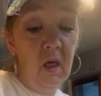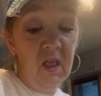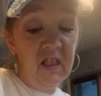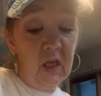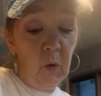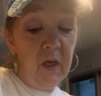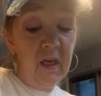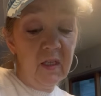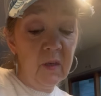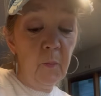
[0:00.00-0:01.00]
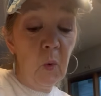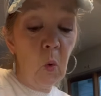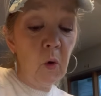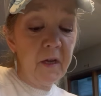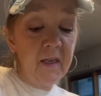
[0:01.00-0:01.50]
So it is
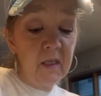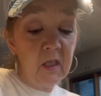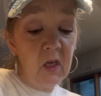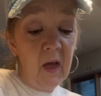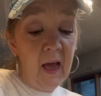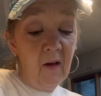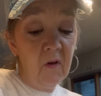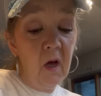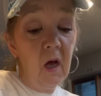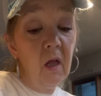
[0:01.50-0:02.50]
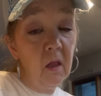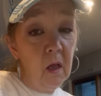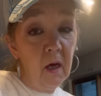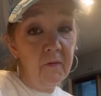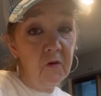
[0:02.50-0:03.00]
important to have a
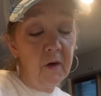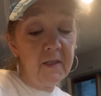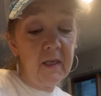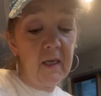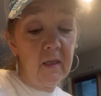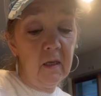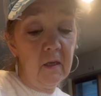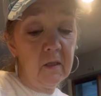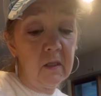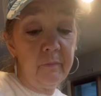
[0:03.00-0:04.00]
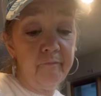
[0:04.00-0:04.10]
lot of dressing in this.